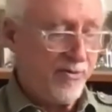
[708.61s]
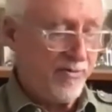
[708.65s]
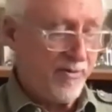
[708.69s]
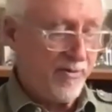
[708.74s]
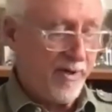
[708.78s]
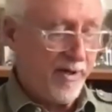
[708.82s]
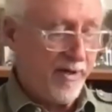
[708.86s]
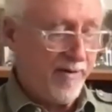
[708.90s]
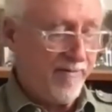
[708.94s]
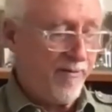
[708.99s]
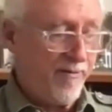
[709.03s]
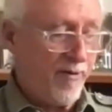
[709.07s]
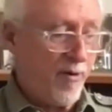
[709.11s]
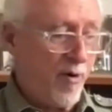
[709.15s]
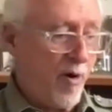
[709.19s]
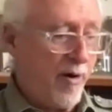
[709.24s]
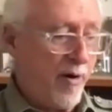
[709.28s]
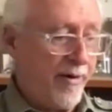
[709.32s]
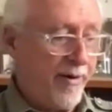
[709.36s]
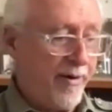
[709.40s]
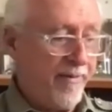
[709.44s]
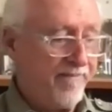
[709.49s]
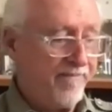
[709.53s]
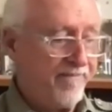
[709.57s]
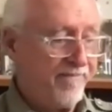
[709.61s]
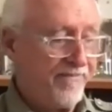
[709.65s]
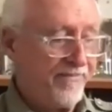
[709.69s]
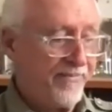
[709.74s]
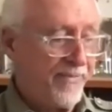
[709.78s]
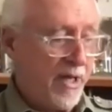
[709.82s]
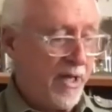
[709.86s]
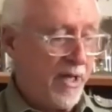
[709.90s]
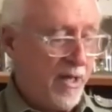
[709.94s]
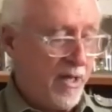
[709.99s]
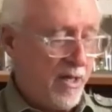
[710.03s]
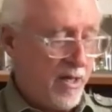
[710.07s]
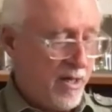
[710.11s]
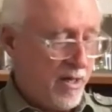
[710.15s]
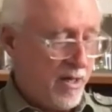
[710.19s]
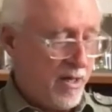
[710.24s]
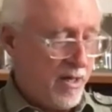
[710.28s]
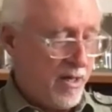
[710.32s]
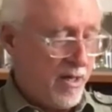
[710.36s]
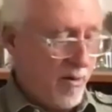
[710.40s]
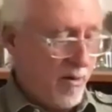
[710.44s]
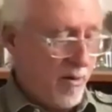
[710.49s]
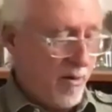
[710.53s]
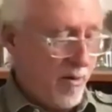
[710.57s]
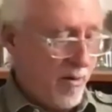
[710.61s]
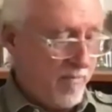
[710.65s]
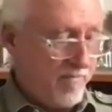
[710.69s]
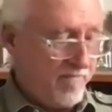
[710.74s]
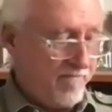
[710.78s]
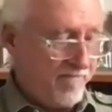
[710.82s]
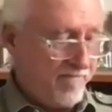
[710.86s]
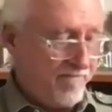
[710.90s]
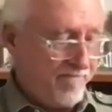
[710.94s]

in Florida. Um,